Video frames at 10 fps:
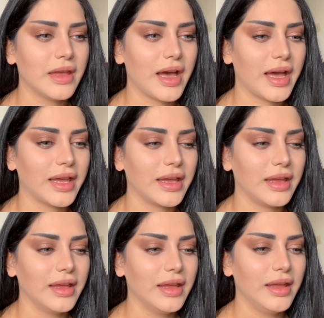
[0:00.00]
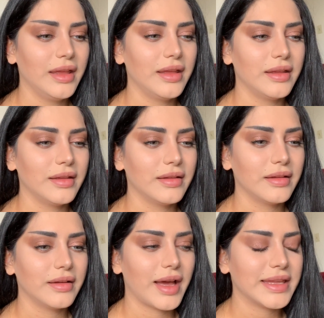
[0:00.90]
I
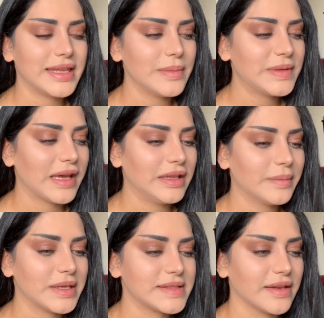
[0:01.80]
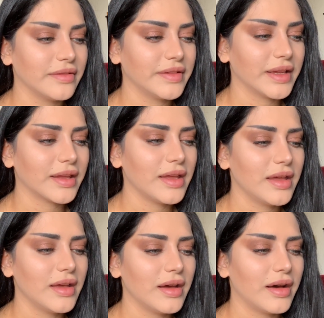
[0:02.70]
keep telling myself, like,
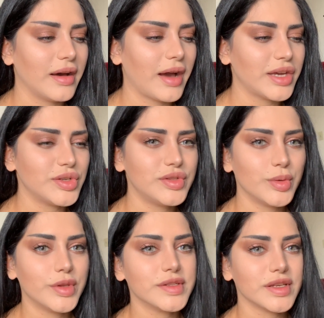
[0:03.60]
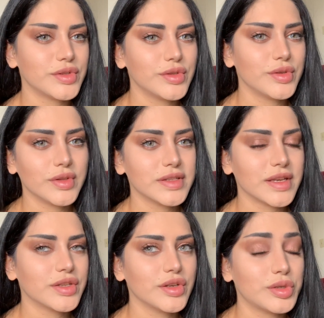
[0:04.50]
I should do this, I
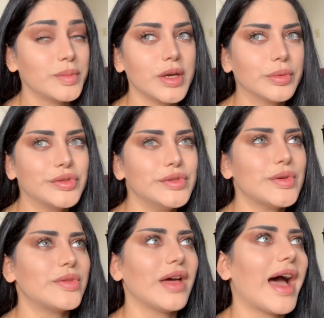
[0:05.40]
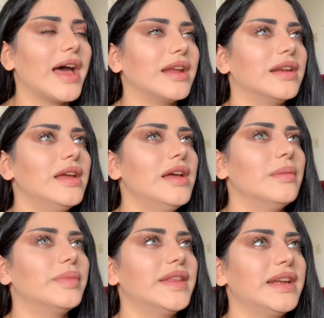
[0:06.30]
should be able to do that.
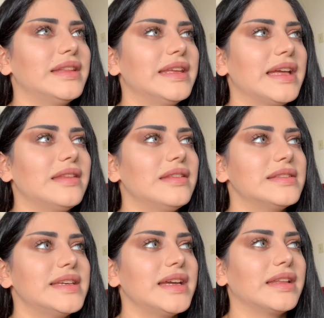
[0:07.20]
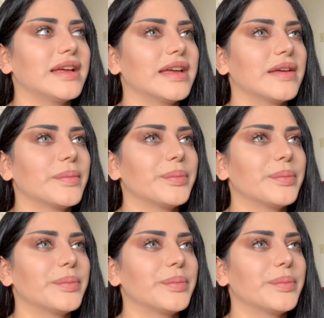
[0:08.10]
But then at the end of the day, like,